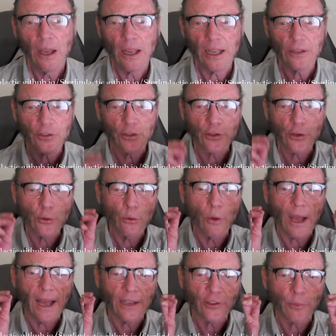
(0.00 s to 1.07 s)
It's two
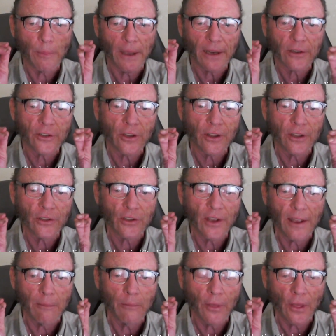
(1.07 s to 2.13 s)
aspects of the
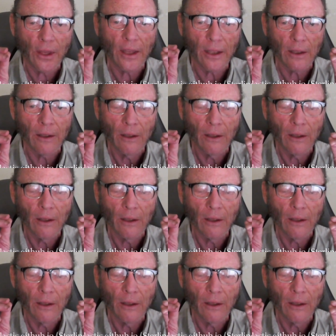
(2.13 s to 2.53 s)
same thing,